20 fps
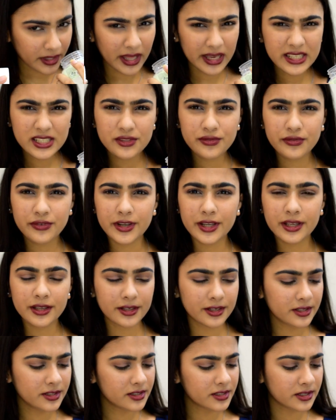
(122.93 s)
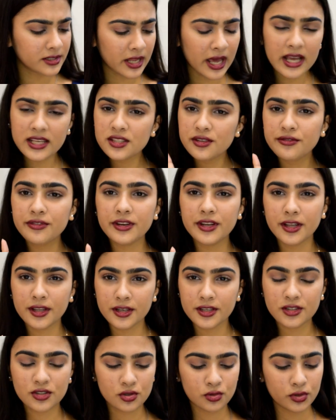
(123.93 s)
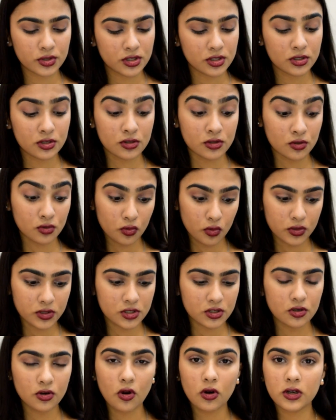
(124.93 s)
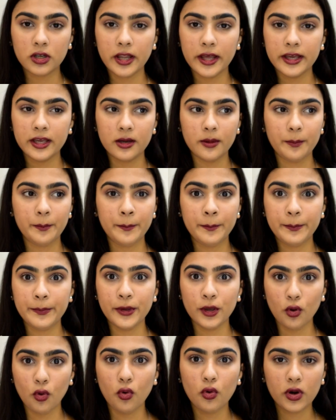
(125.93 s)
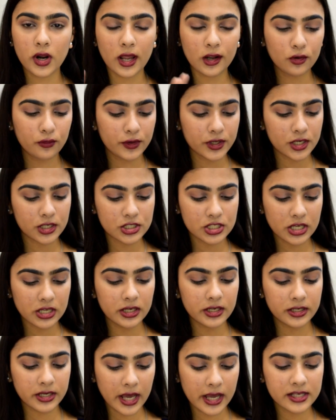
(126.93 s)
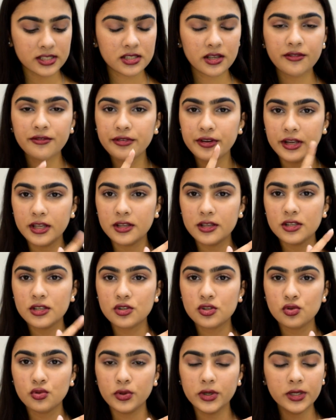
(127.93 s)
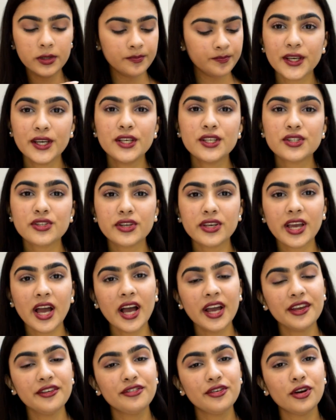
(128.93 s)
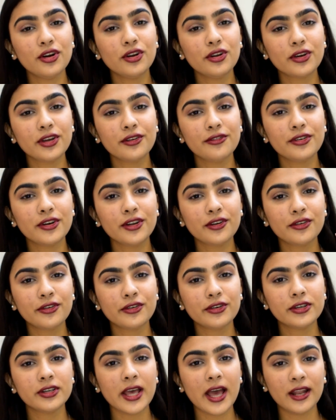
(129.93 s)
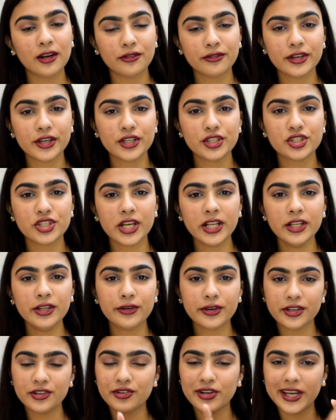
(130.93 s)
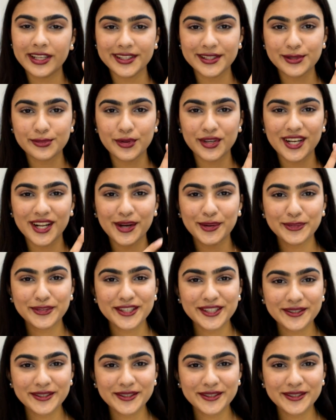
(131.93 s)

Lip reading: nice fragrance. It has a fragrance to it, so it's not like pure aloe vera gel. It has some fragrance to it. So yeah, if you're looking for a good aloe vera gel, you can try this one out.